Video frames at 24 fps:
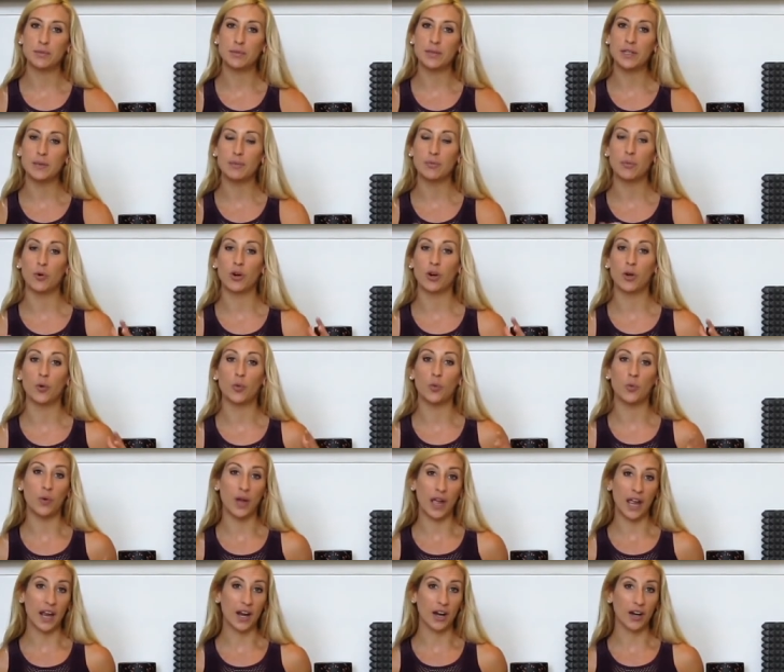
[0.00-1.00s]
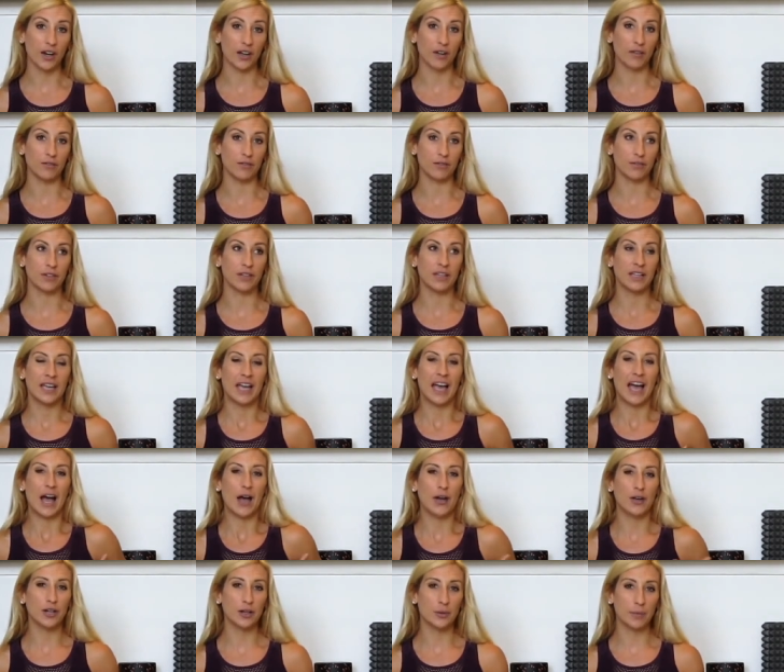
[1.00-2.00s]
you be more aware of
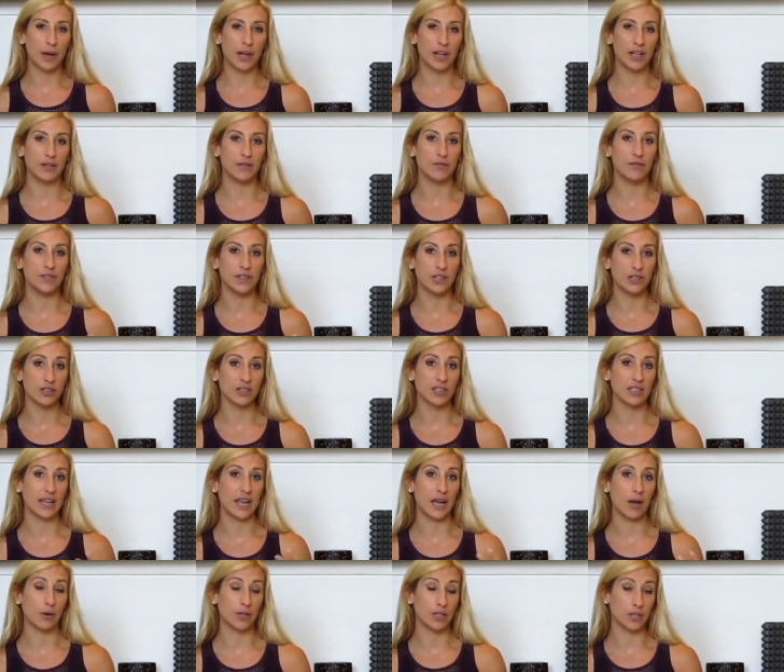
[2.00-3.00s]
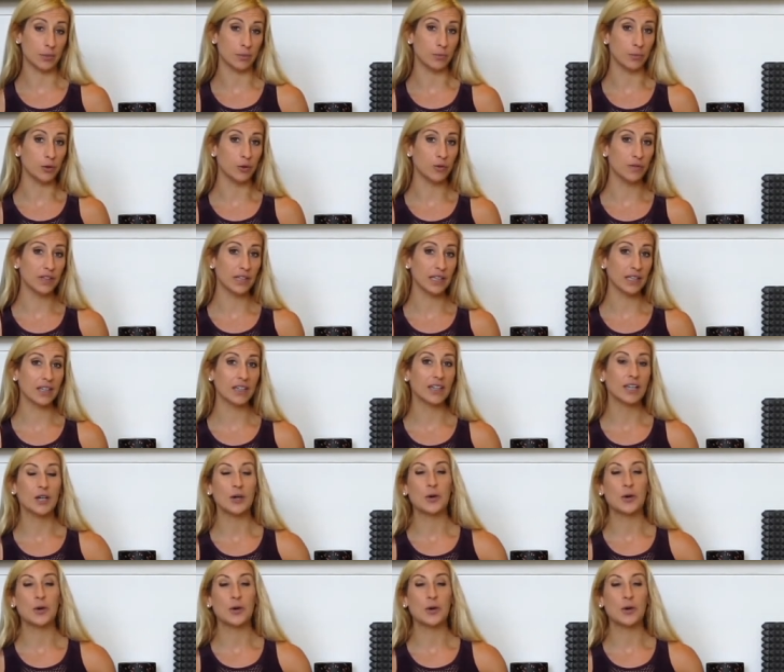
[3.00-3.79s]
how your body feels and how it's moving,